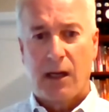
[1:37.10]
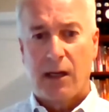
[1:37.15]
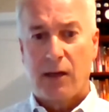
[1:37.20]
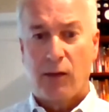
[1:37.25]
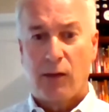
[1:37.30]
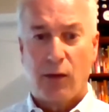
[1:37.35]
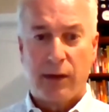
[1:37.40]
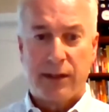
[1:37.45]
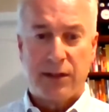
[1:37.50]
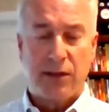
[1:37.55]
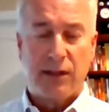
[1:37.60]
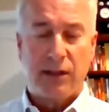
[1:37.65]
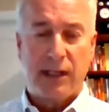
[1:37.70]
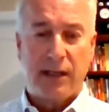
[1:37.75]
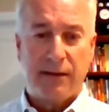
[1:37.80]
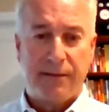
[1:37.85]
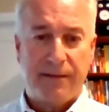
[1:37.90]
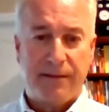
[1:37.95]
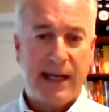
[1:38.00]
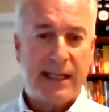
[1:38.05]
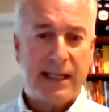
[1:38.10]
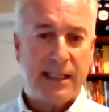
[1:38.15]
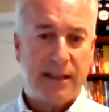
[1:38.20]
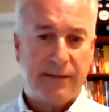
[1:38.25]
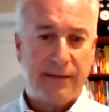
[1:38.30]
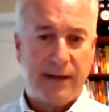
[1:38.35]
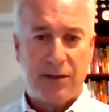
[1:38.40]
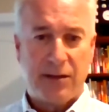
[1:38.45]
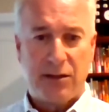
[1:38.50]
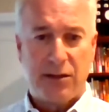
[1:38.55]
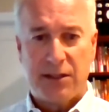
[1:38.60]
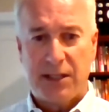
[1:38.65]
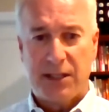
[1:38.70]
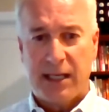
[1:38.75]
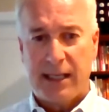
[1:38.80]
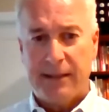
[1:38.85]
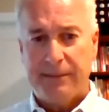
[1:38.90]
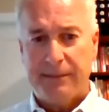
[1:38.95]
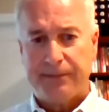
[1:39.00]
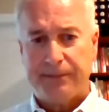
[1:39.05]
or is only effective, I should
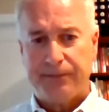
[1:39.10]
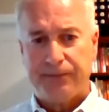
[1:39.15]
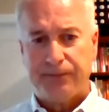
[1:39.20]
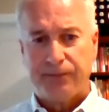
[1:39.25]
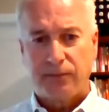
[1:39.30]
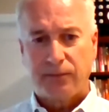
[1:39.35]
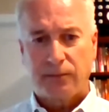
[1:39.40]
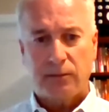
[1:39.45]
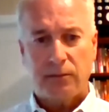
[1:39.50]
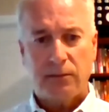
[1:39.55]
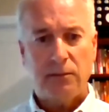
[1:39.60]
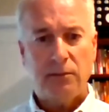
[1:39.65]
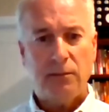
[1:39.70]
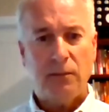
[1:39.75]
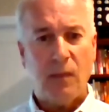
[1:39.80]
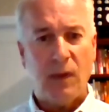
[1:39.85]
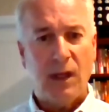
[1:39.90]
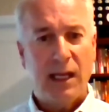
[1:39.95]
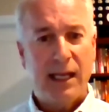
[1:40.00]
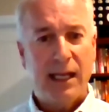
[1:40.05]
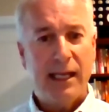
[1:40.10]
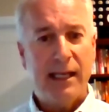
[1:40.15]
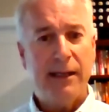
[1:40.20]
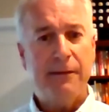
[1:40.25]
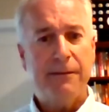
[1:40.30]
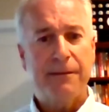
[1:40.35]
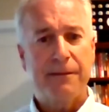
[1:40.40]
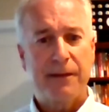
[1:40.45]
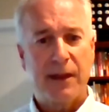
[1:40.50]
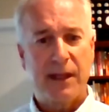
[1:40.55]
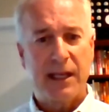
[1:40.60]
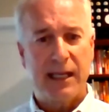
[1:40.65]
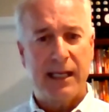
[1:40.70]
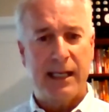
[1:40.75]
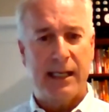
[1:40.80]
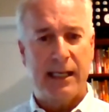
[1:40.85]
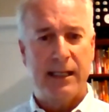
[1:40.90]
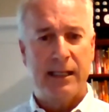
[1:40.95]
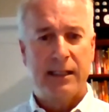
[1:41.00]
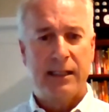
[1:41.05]
say, if
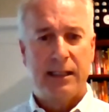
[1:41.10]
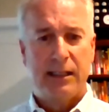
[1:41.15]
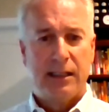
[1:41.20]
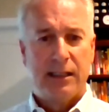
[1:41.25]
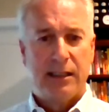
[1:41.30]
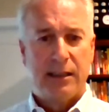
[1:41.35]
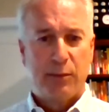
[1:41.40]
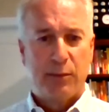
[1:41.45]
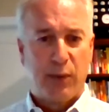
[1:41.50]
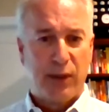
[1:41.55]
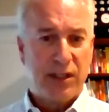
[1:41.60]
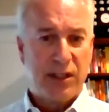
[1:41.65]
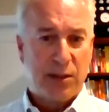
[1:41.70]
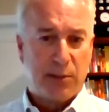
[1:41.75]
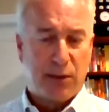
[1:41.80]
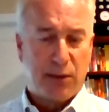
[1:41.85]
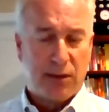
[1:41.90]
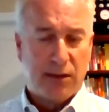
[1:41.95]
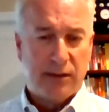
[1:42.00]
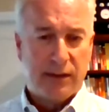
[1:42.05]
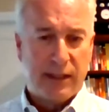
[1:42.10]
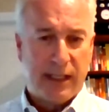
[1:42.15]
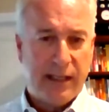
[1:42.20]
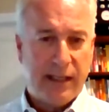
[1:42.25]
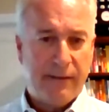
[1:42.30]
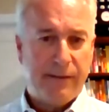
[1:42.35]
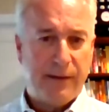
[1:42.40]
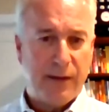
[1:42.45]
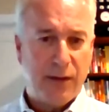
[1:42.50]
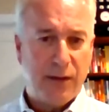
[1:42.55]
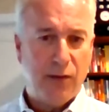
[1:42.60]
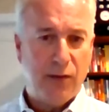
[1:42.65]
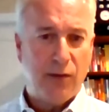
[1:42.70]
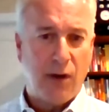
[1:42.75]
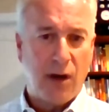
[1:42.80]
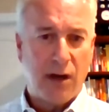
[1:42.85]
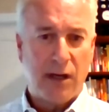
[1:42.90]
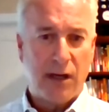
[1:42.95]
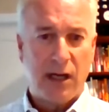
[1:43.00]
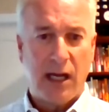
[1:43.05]
the principal, if you
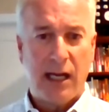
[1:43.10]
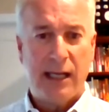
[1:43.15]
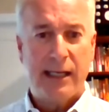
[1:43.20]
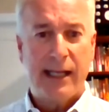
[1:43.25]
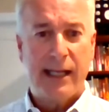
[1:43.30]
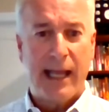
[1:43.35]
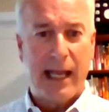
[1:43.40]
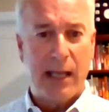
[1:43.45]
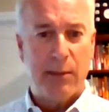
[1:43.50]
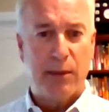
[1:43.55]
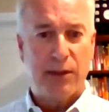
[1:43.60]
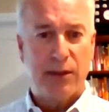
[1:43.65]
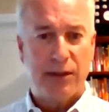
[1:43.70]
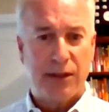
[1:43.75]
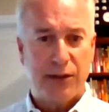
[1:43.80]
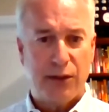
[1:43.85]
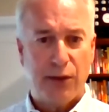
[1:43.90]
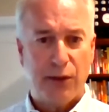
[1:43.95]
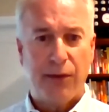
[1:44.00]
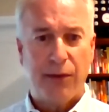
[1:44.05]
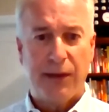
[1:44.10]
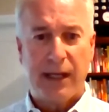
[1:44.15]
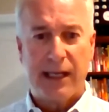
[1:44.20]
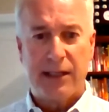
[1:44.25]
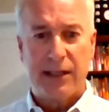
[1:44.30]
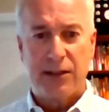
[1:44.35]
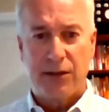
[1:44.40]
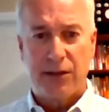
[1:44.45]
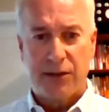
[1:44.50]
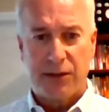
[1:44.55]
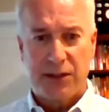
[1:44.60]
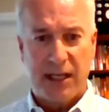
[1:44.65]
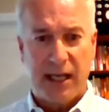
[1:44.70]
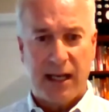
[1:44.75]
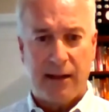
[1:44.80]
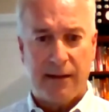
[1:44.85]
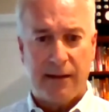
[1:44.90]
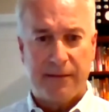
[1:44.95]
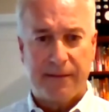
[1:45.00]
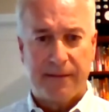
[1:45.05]
are unable to do things
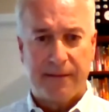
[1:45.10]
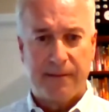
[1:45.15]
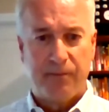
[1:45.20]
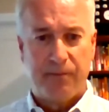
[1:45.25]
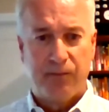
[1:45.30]
yourself.